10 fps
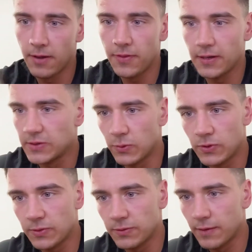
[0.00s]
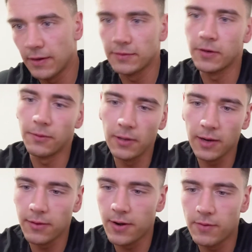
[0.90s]
think it's awesome to have like the
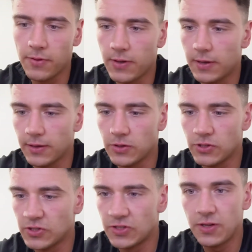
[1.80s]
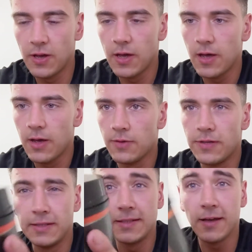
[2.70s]
gorilla and everything, and just the
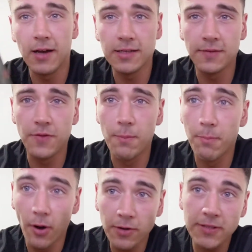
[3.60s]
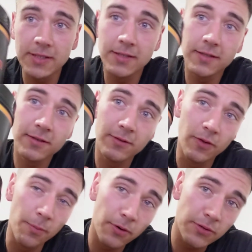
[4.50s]
size of the box, or the
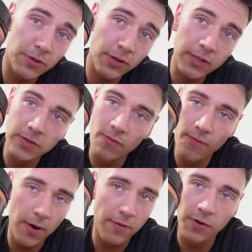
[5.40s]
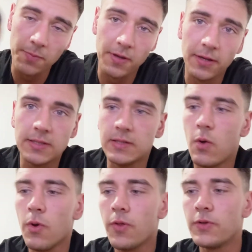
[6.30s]
bottle, sorry, is very, very big. It's
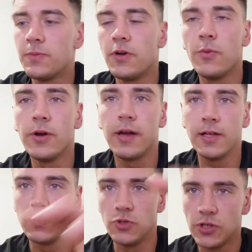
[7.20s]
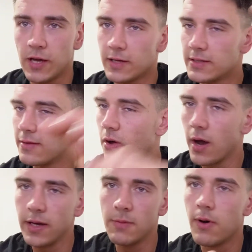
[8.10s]
not one of those pre-workouts which you get into a
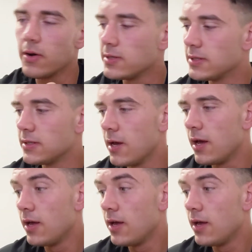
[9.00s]
tiny box.